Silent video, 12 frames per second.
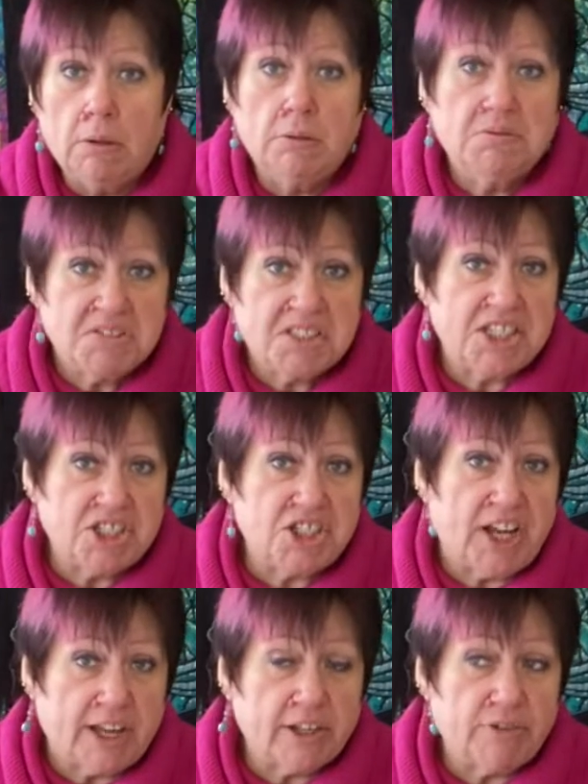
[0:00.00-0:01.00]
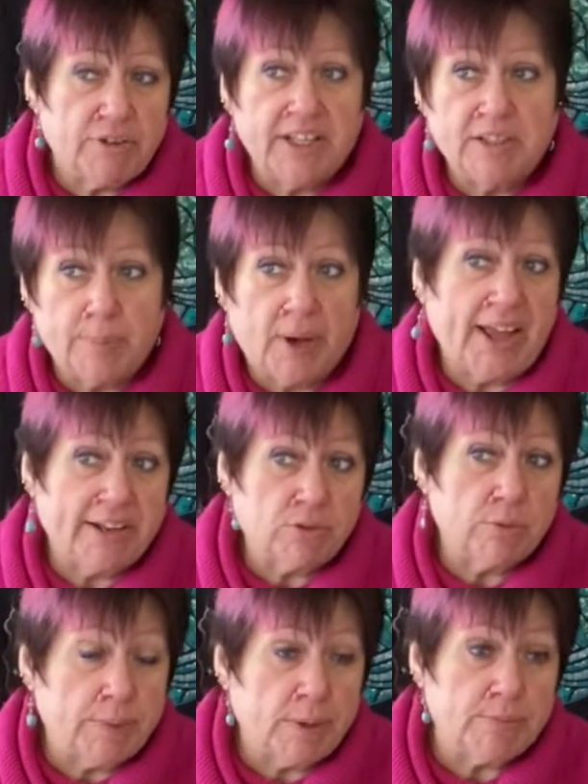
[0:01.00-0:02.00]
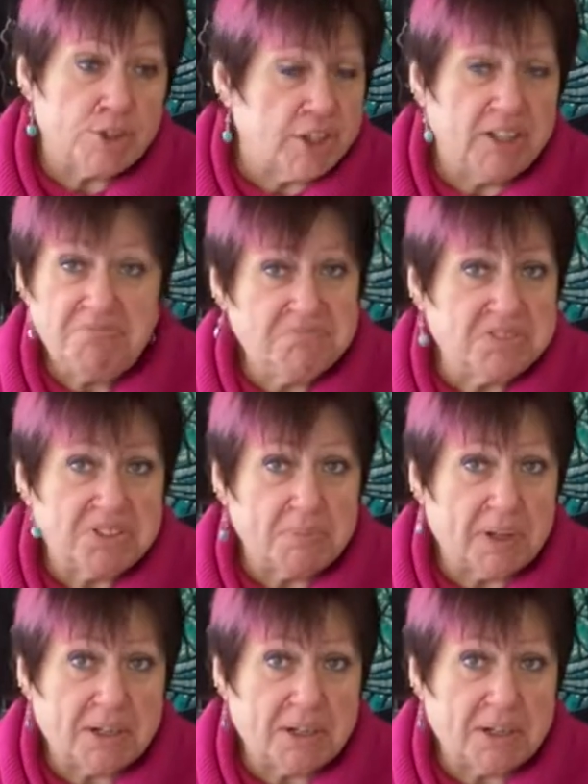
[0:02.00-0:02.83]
stitch it accurate, either by hand or by machine, doesn't matter